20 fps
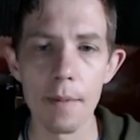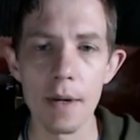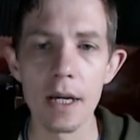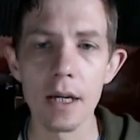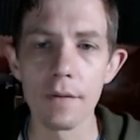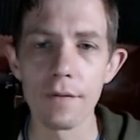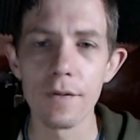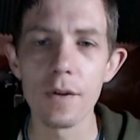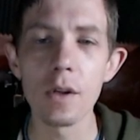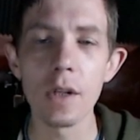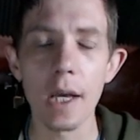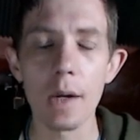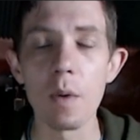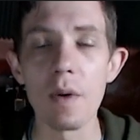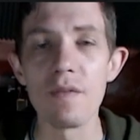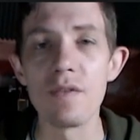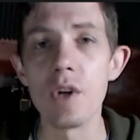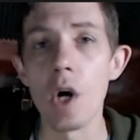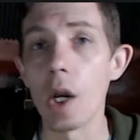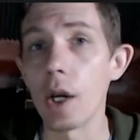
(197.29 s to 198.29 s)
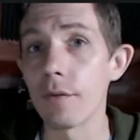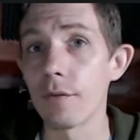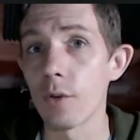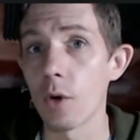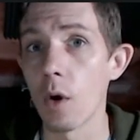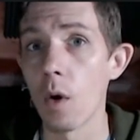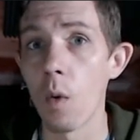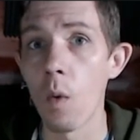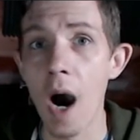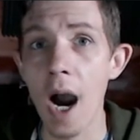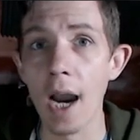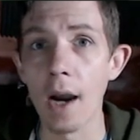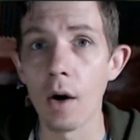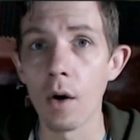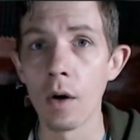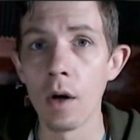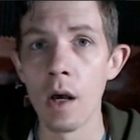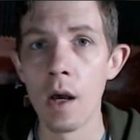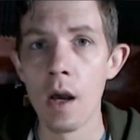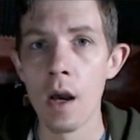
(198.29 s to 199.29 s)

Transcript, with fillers: it can feel like we've done it for a while.